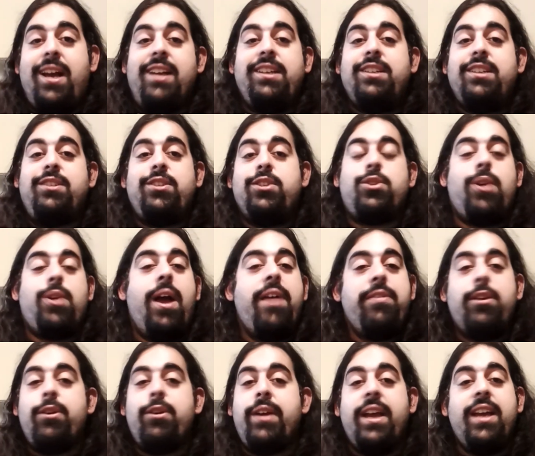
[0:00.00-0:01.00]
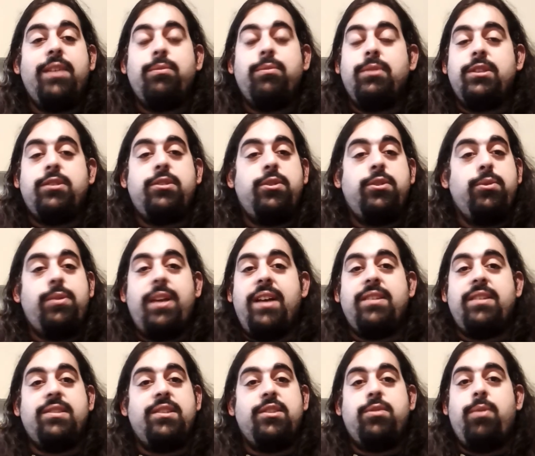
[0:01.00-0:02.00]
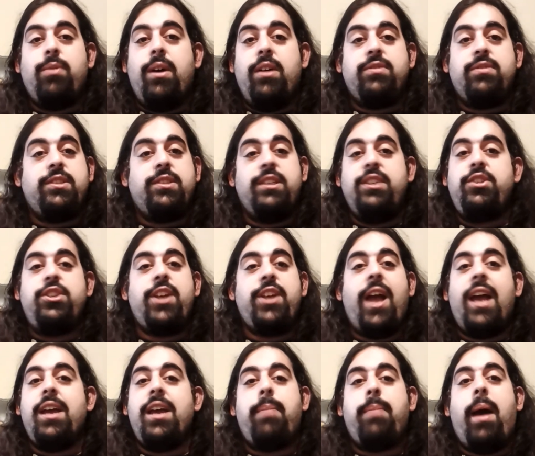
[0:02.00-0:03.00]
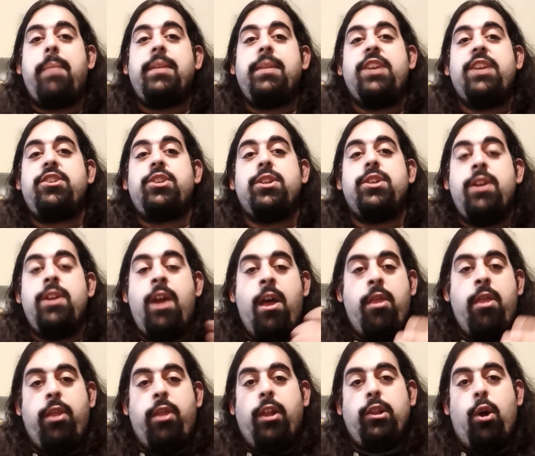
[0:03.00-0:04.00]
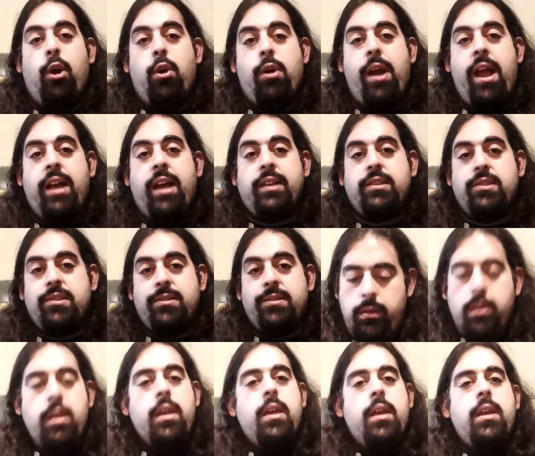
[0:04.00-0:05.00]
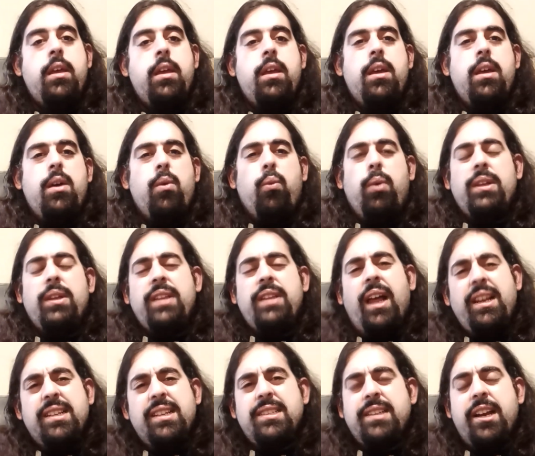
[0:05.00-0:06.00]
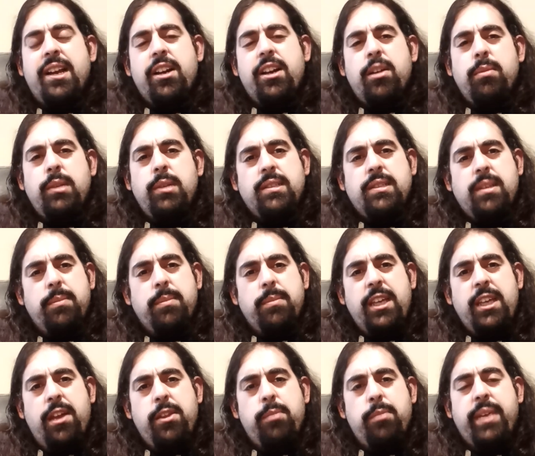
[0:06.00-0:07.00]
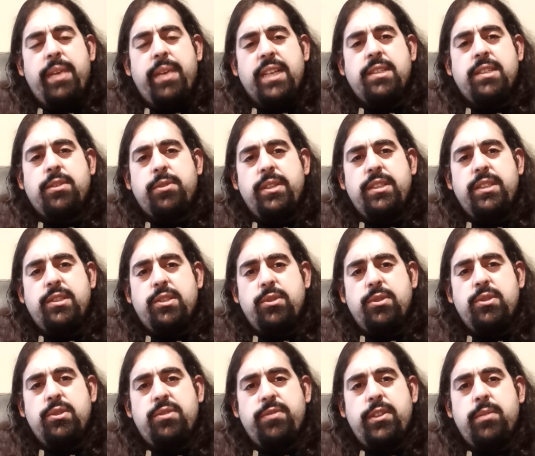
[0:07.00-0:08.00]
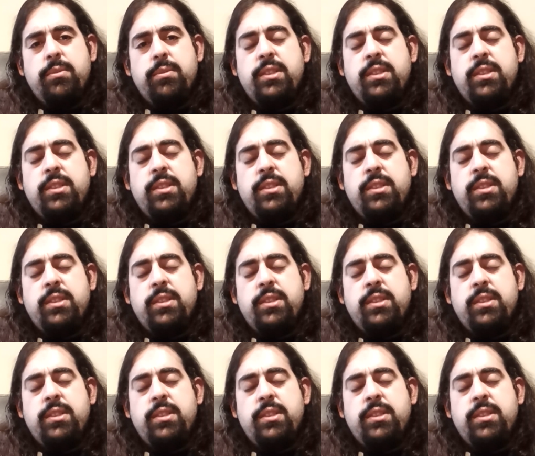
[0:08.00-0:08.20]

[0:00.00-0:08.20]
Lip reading: to try their hand with 2012 CGI abomination, The Lorax. While not as terrible as some of the other big screen Seuss films,